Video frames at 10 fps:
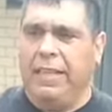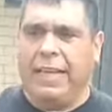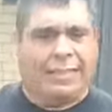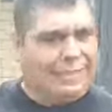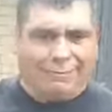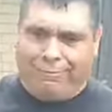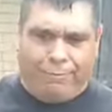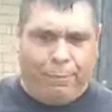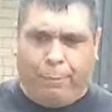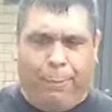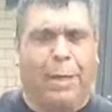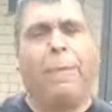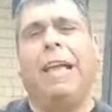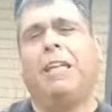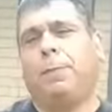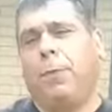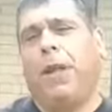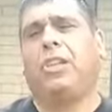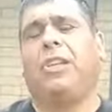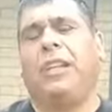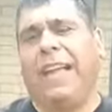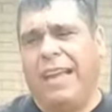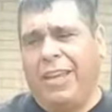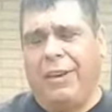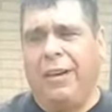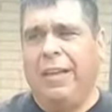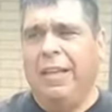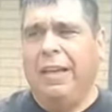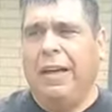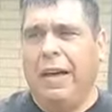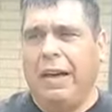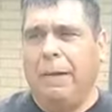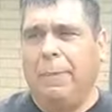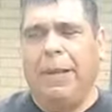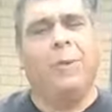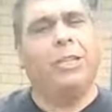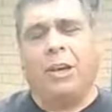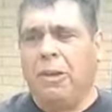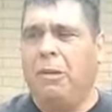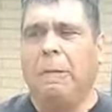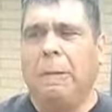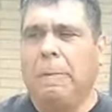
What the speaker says: that's been my inspiration to get here. But let me tell you,